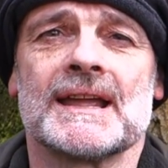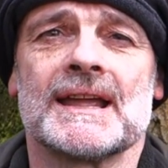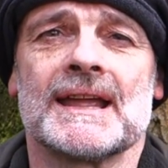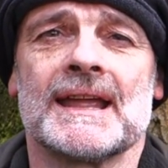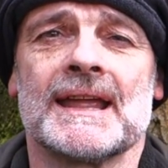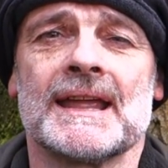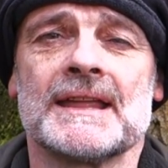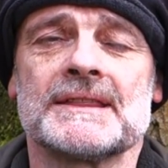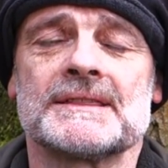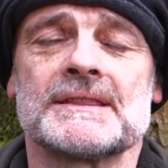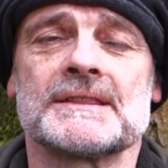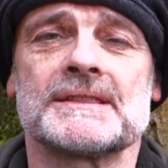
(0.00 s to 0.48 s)

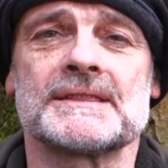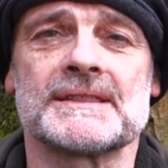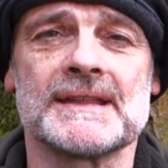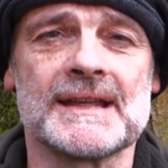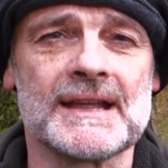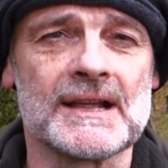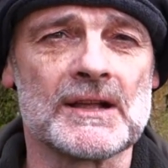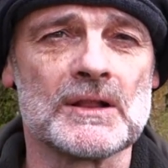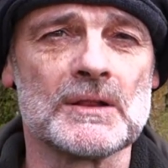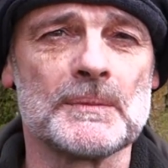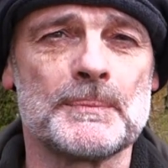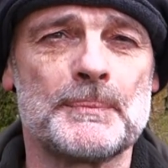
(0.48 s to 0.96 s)
It's a
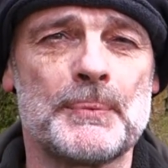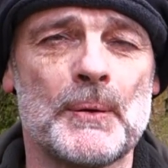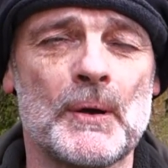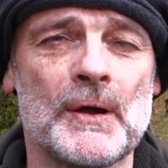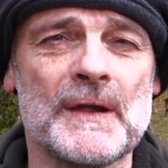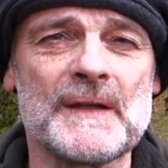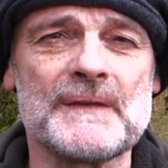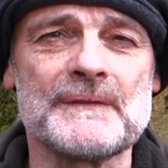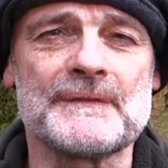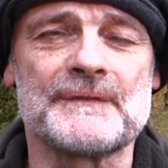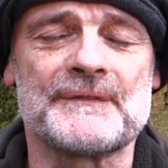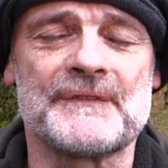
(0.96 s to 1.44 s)
single
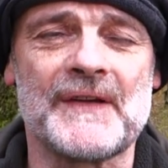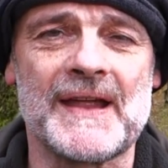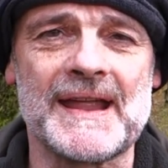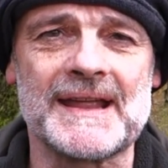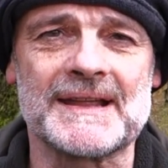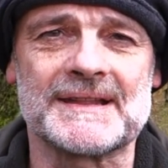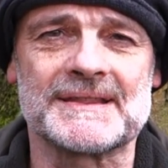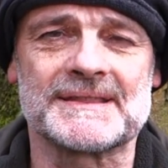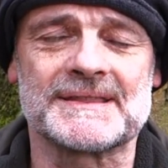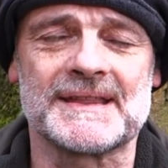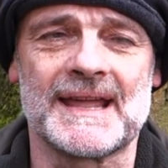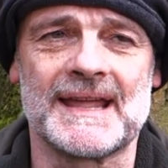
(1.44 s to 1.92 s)
point
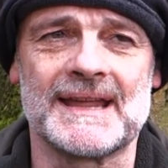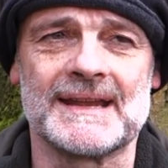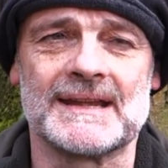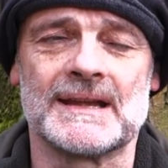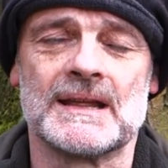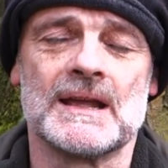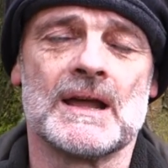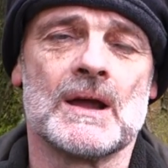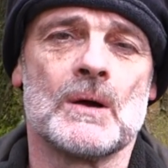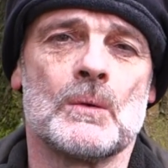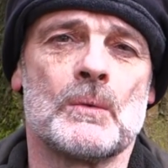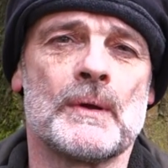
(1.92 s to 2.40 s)
fixing